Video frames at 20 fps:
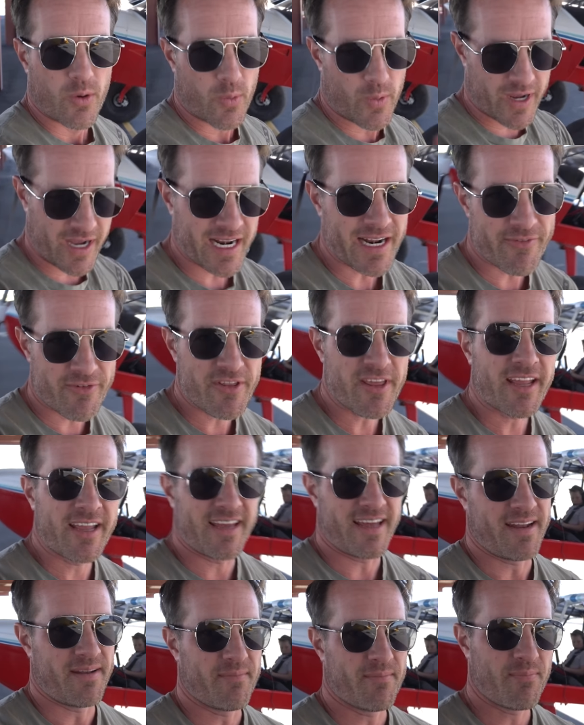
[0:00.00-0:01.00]
We got everything
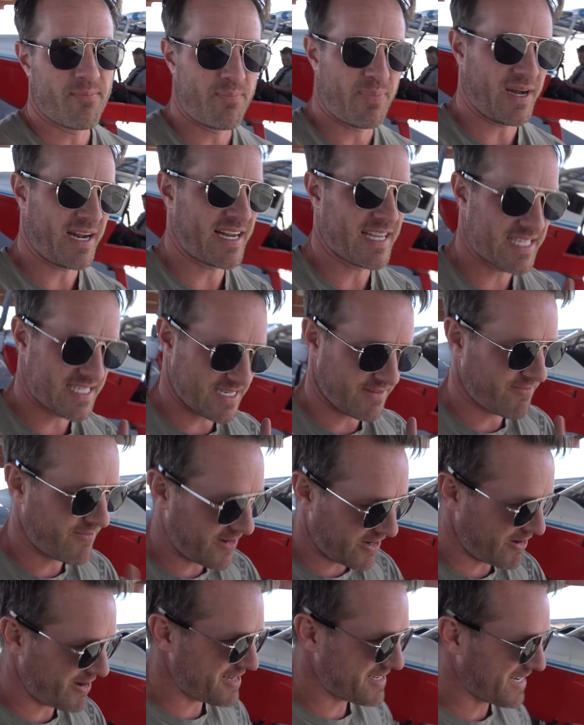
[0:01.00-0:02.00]
in, but it's a
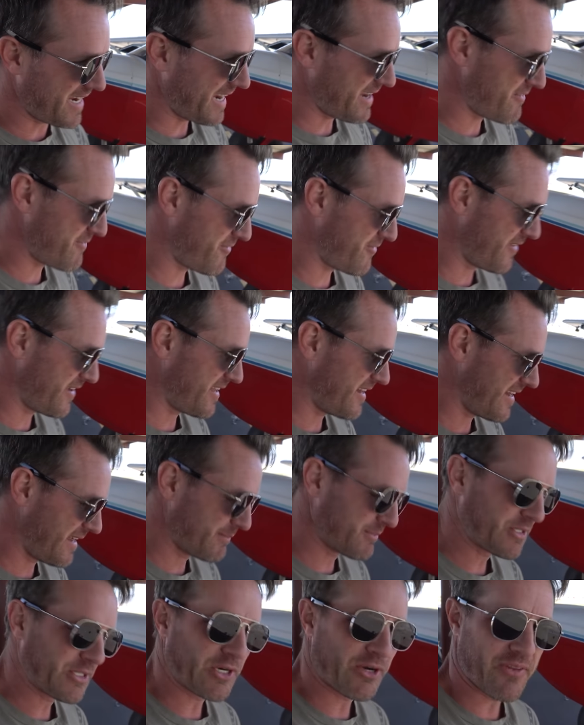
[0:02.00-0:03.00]
very tight fit.
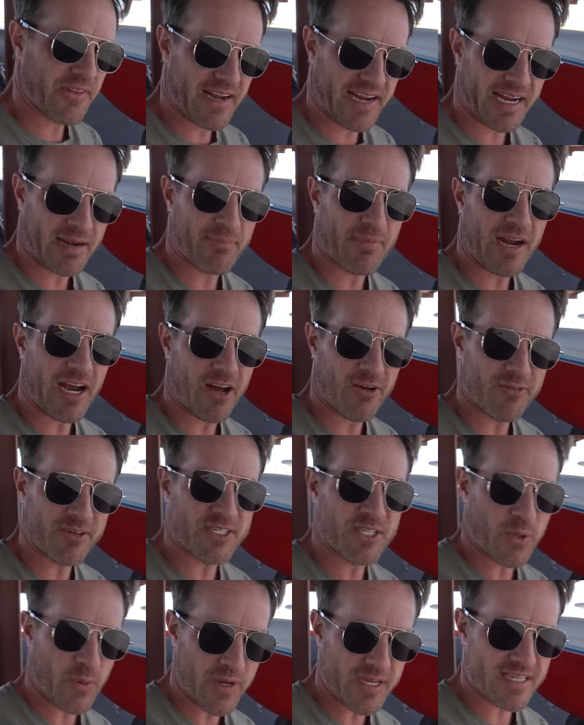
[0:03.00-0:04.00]
I'm sure that I could probably
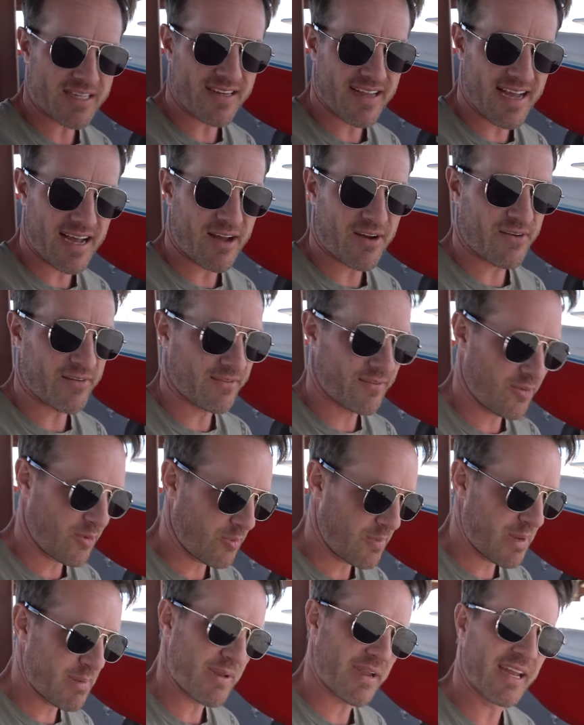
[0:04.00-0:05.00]
squeeze it down
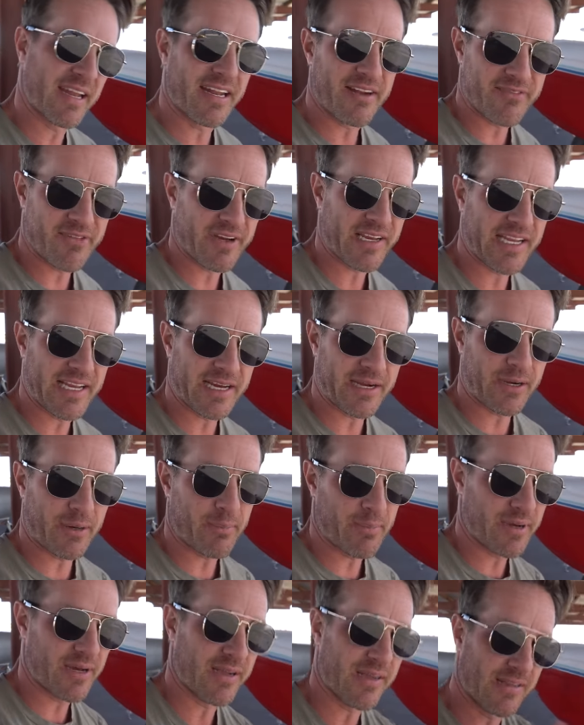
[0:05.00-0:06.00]
or maybe get different gear,
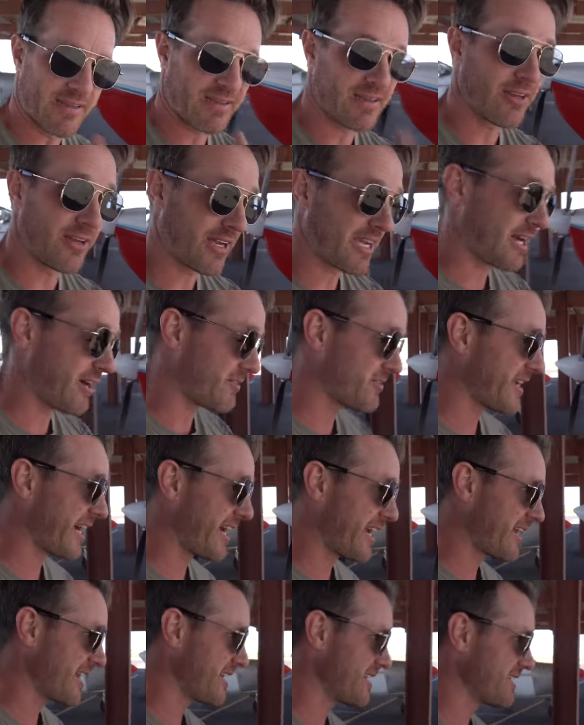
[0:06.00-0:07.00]
but look how tight it